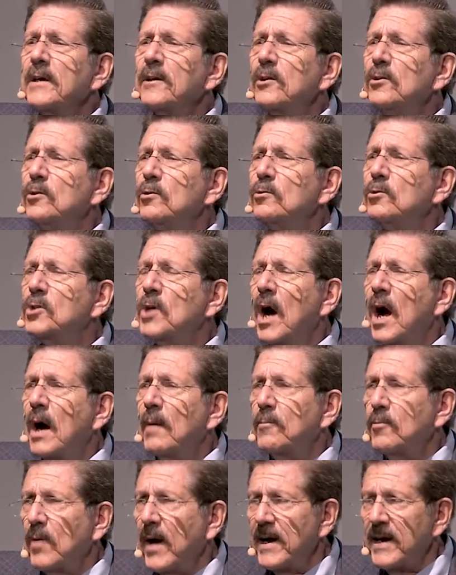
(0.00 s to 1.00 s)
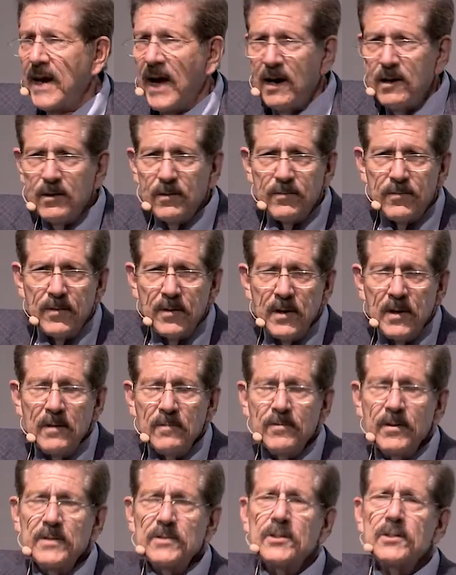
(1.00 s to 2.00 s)
at a new job right out of
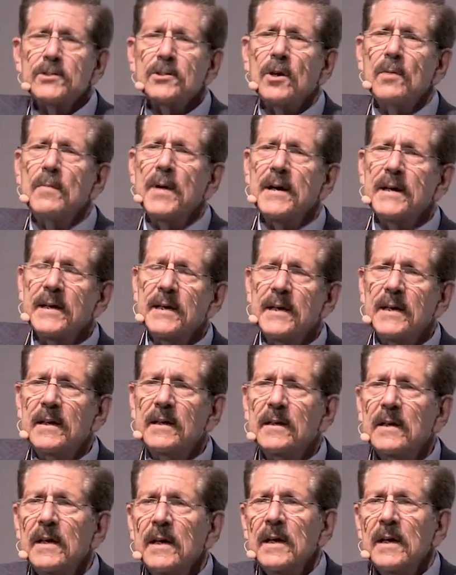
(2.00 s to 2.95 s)
Francisco Marroquín.